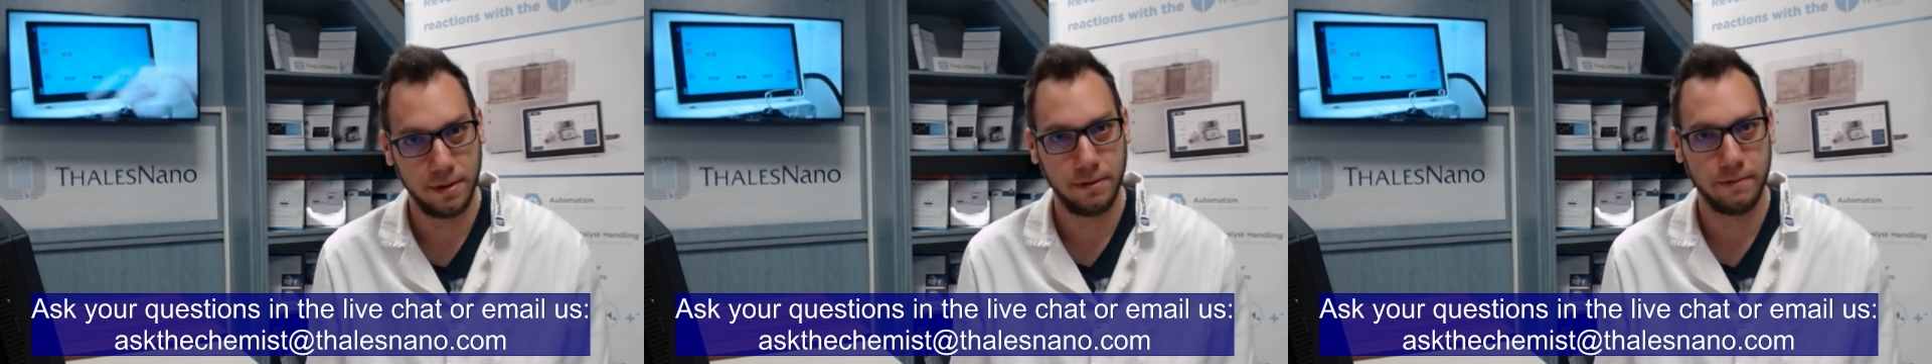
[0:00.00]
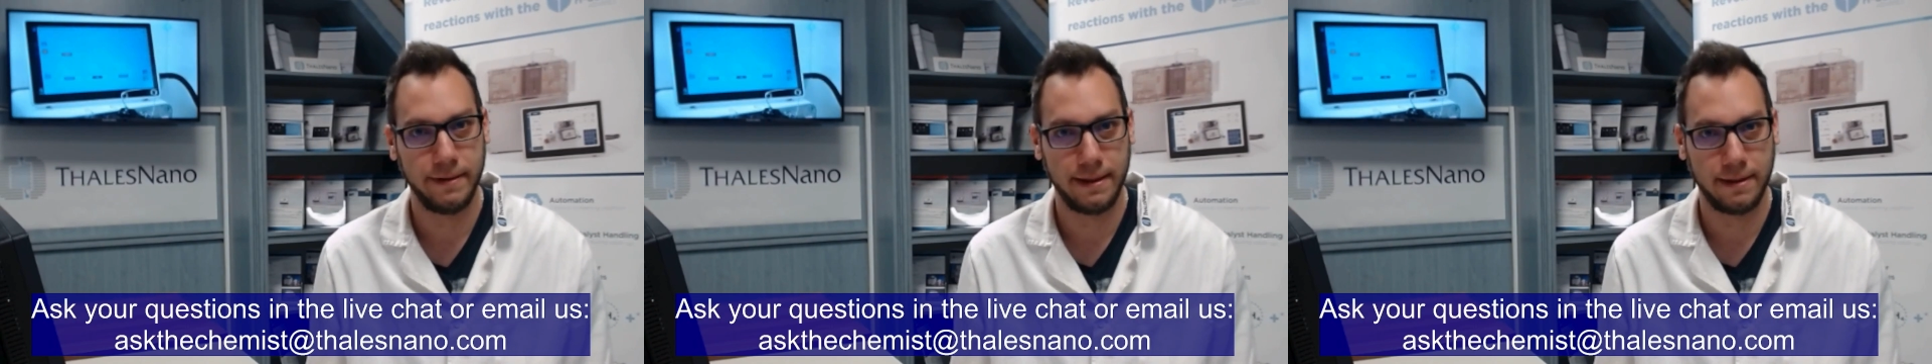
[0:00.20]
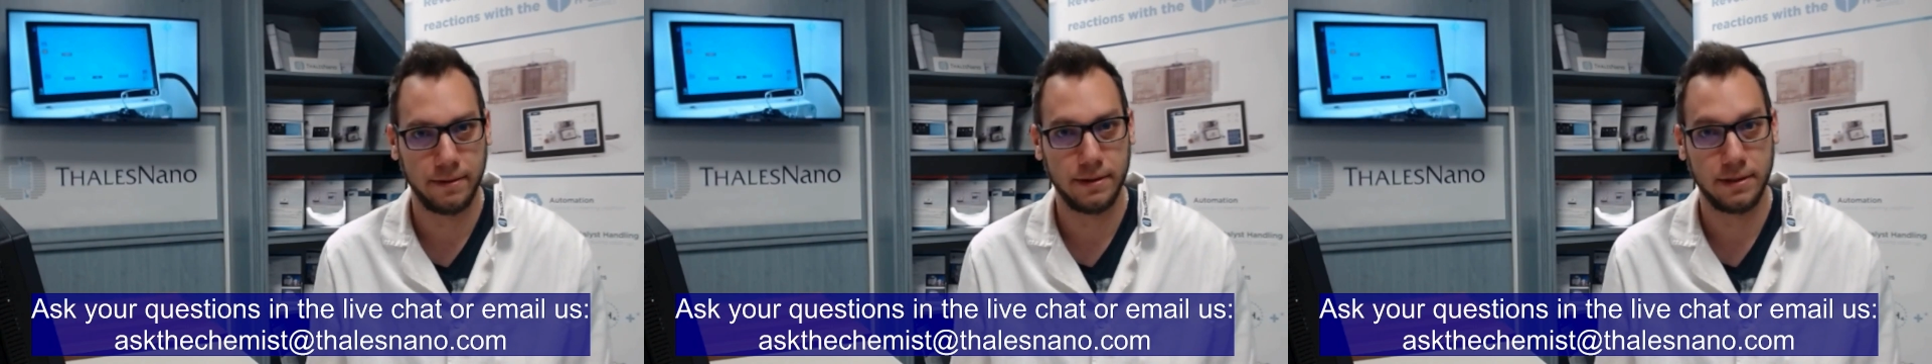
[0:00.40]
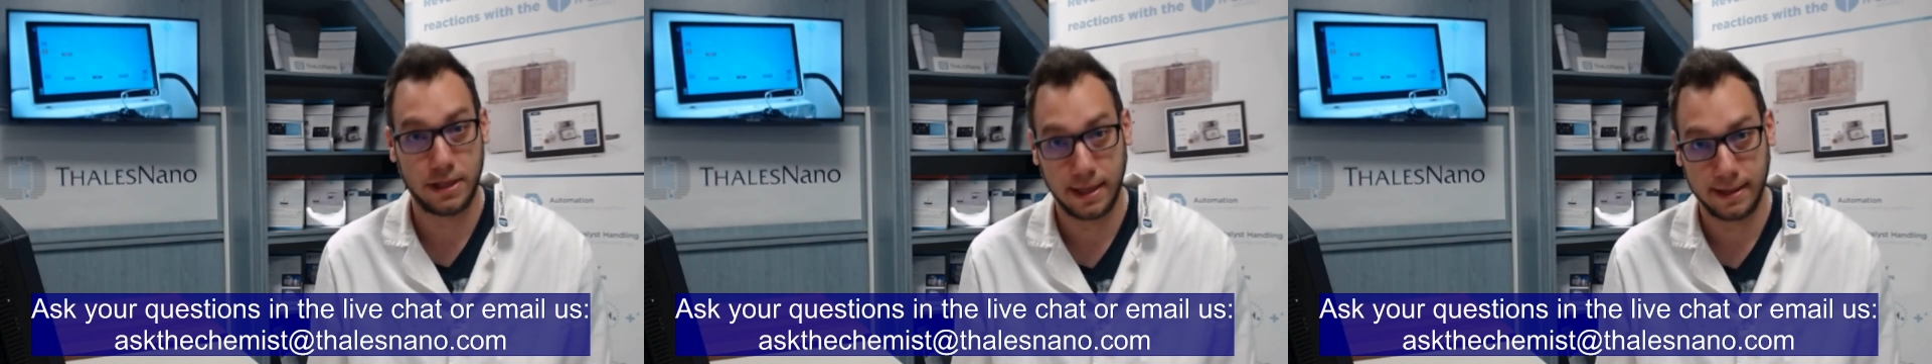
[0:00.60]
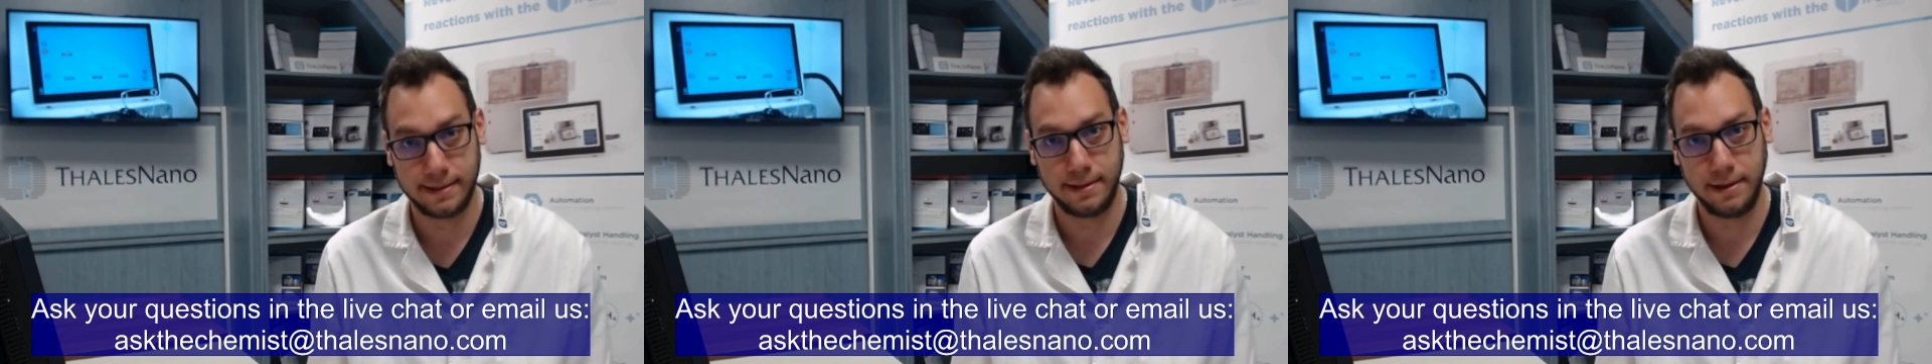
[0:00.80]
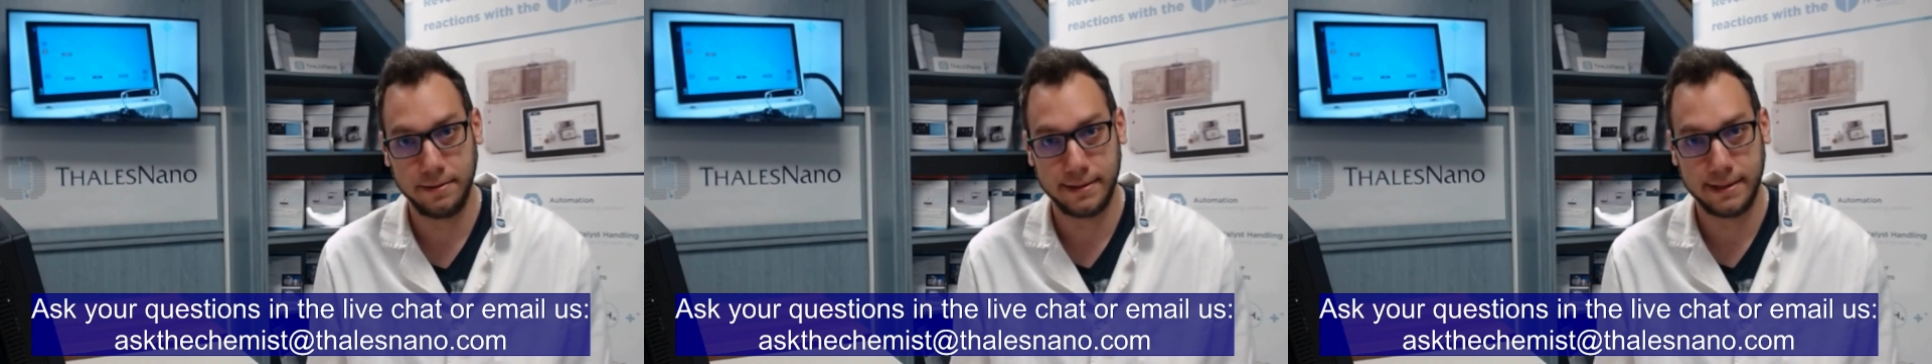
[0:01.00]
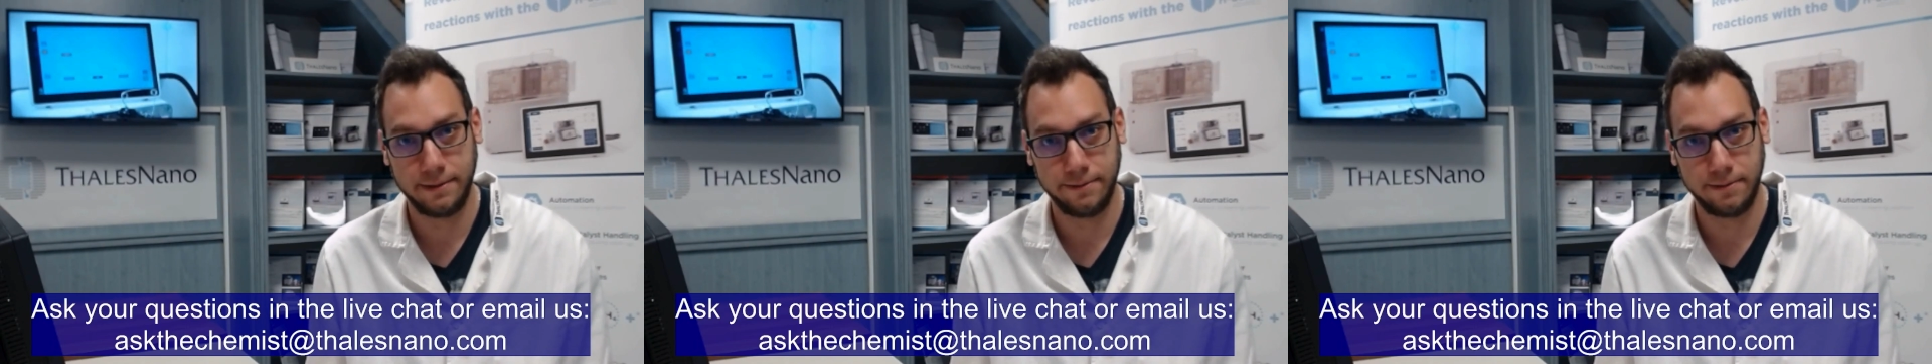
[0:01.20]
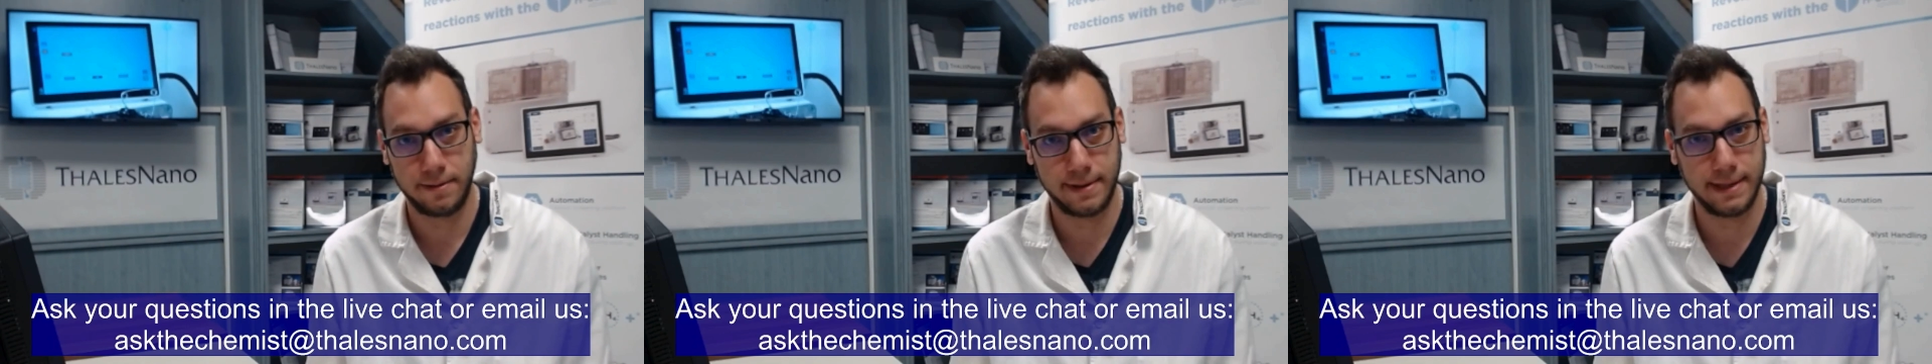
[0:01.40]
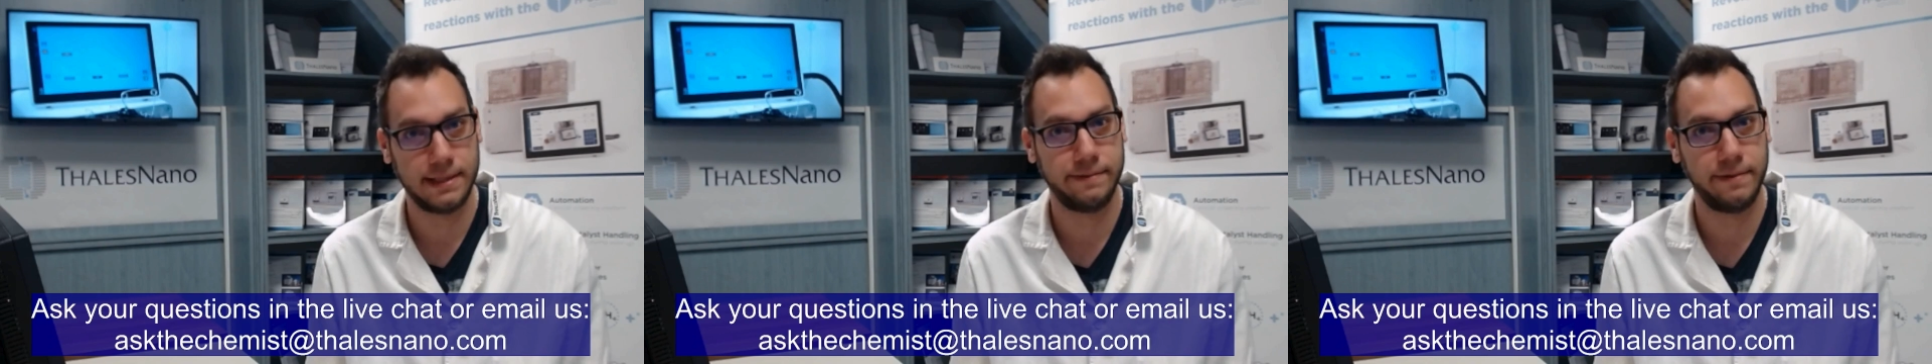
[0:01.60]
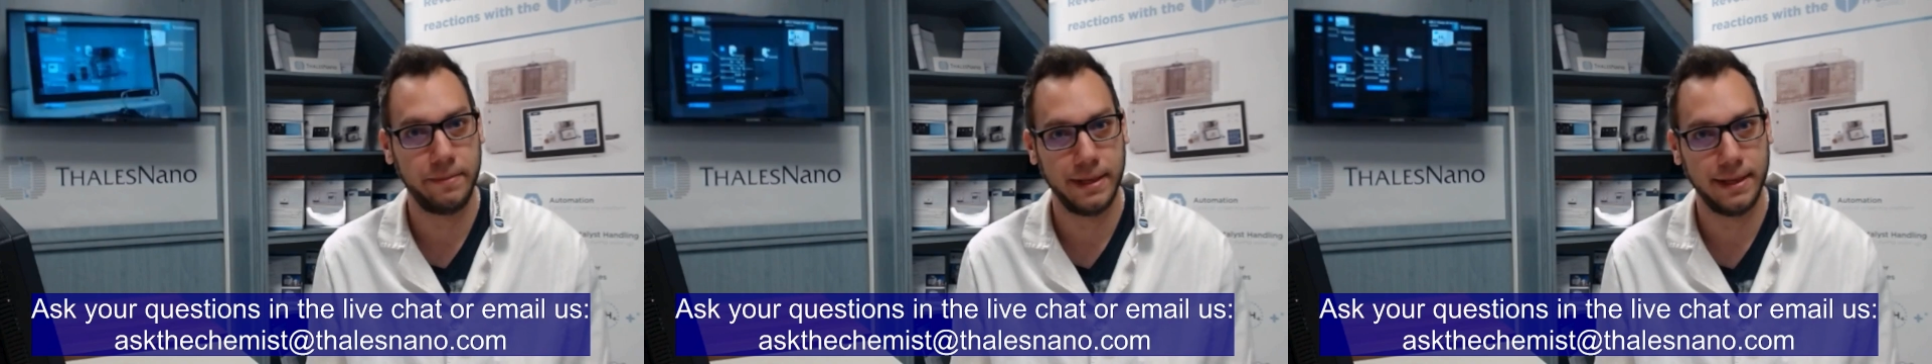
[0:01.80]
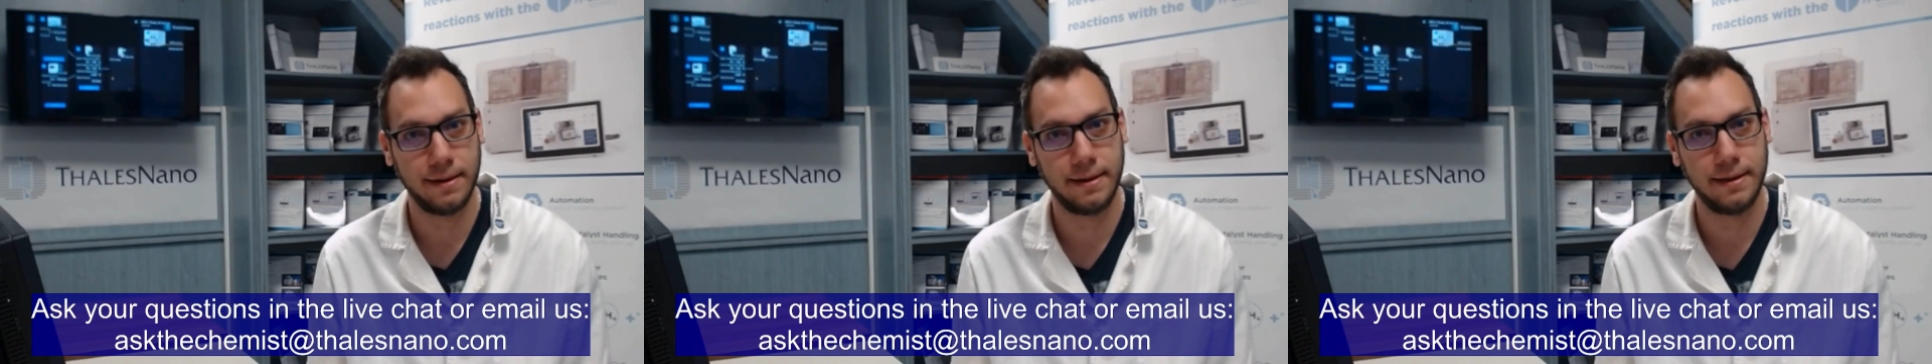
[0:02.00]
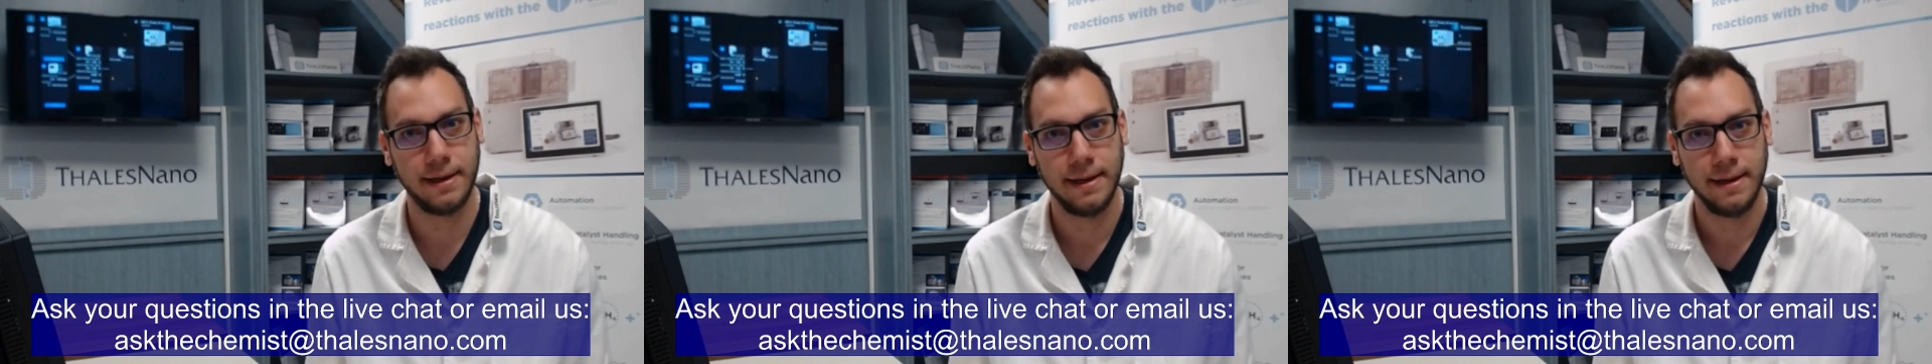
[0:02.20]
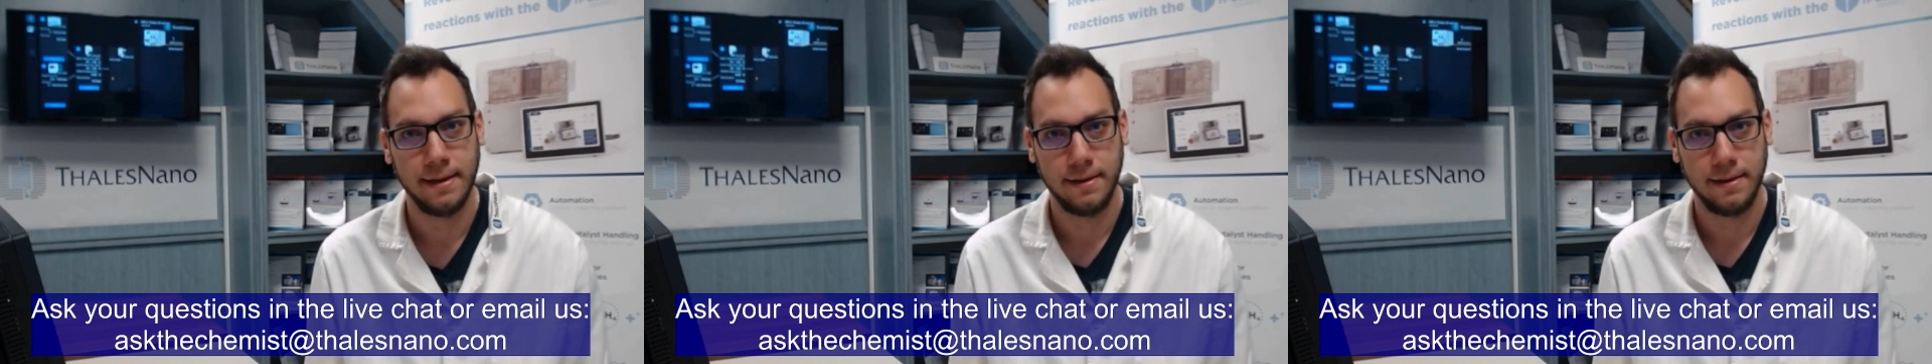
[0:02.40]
We don't just use it for this webinar.